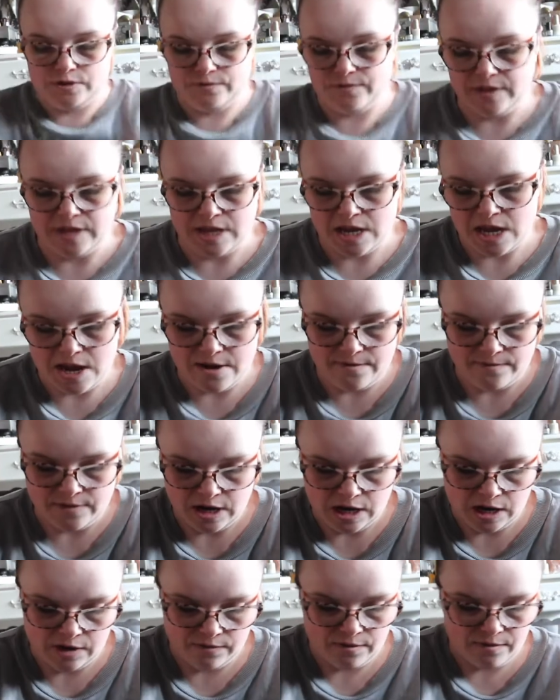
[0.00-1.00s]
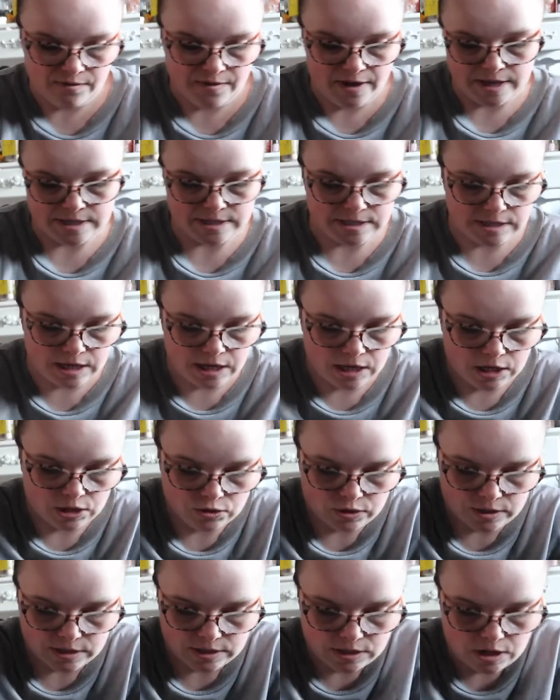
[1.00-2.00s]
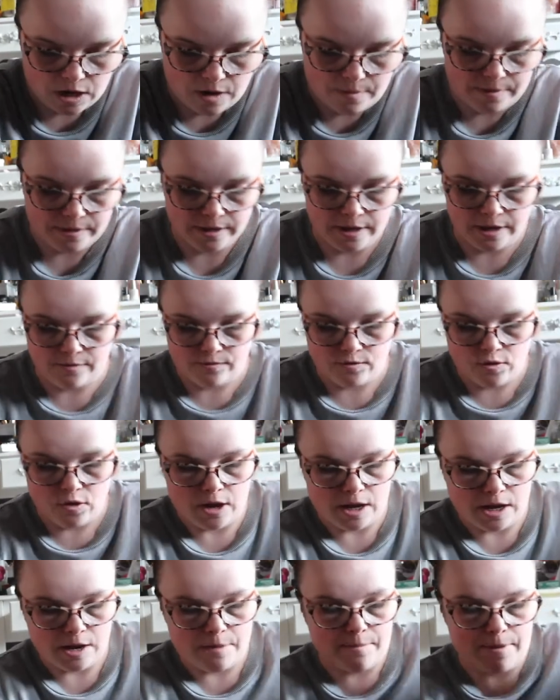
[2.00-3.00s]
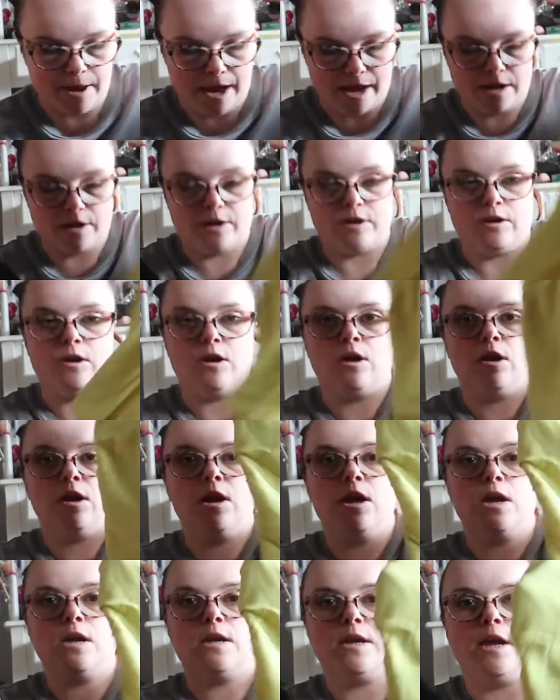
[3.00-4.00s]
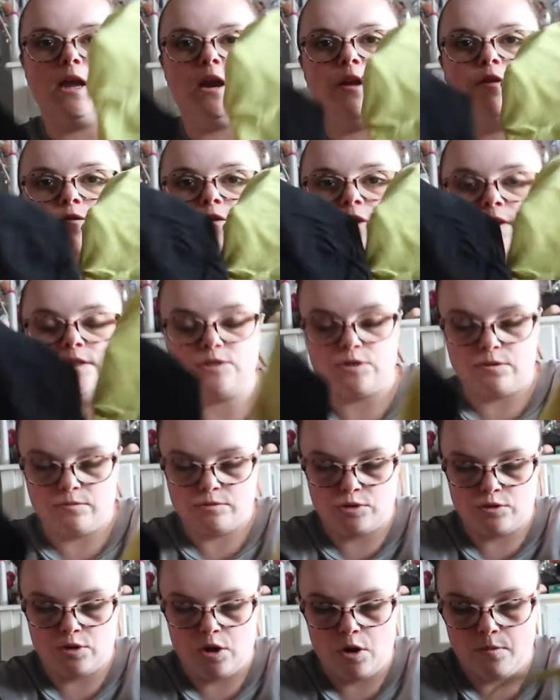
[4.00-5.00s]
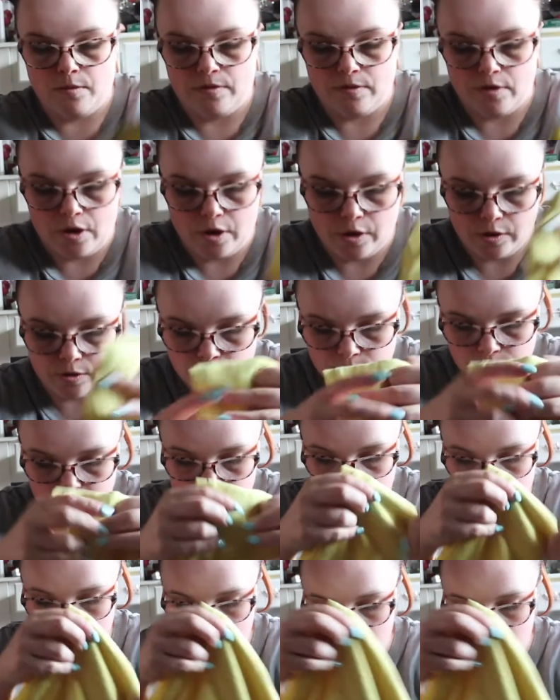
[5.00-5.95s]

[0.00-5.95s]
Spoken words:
the evening if I fancy getting dressed up. And then I've got like a black and a yellow vest top to go with those.